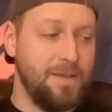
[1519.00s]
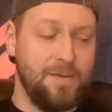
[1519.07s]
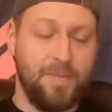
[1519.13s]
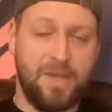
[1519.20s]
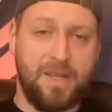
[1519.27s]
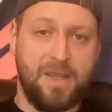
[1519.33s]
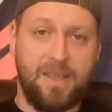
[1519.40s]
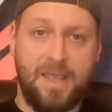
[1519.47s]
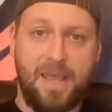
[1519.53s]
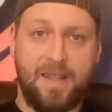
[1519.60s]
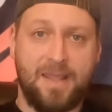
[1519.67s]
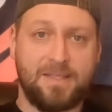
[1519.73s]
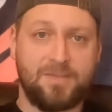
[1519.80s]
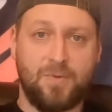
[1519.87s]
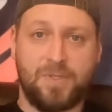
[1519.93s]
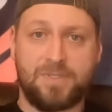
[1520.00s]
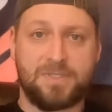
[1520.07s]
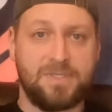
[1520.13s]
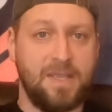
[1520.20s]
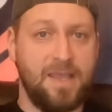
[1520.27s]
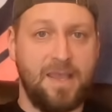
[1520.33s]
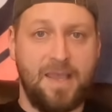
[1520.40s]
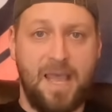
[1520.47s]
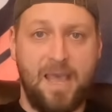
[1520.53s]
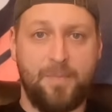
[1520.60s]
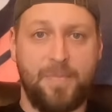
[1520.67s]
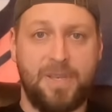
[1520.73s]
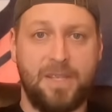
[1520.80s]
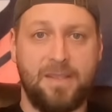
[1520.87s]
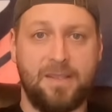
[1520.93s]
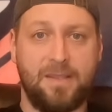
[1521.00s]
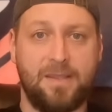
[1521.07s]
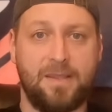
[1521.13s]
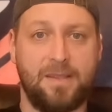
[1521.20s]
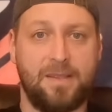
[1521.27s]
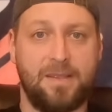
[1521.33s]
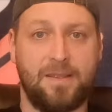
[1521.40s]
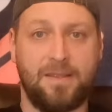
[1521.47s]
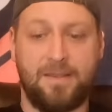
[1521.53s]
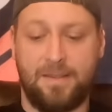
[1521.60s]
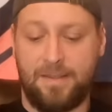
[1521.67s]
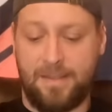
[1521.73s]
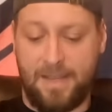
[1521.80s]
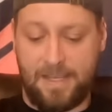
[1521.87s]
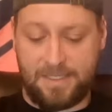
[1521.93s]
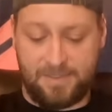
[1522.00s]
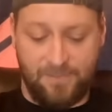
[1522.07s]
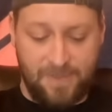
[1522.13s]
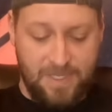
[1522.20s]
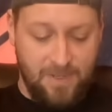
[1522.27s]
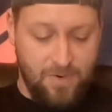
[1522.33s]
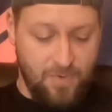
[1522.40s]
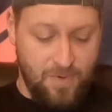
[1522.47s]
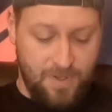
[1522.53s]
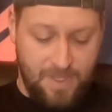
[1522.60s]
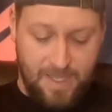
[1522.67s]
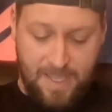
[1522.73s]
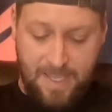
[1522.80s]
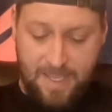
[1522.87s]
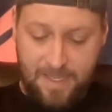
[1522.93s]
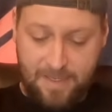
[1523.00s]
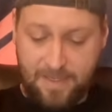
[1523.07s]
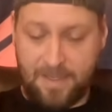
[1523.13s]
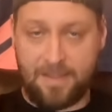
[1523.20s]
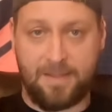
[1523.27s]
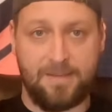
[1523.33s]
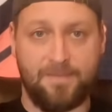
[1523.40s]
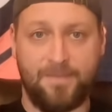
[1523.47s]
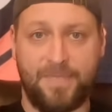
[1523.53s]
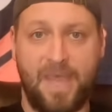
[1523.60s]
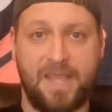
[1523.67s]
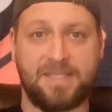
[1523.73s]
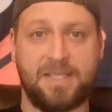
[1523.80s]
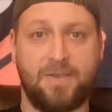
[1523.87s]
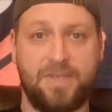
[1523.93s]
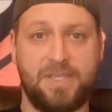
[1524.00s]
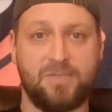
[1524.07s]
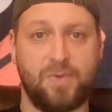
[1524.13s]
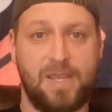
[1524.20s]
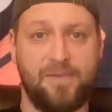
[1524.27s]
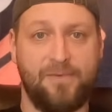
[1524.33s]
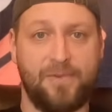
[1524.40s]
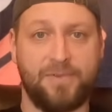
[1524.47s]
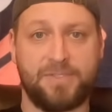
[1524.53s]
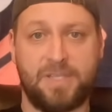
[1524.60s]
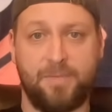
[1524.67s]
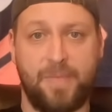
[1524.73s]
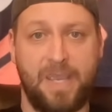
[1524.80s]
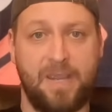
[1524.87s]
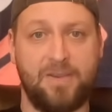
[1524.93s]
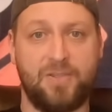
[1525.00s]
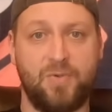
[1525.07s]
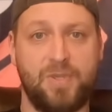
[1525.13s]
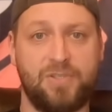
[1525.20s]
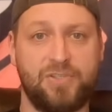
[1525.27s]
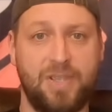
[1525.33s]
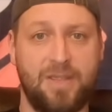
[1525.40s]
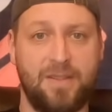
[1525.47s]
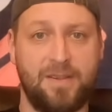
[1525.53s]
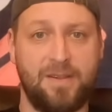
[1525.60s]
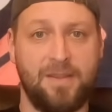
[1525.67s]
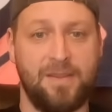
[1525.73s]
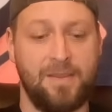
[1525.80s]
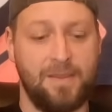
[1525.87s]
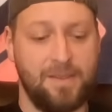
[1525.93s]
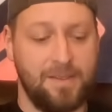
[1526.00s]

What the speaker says: But yeah, that's what's happening in the next video, and that's how these rifles compare to each other.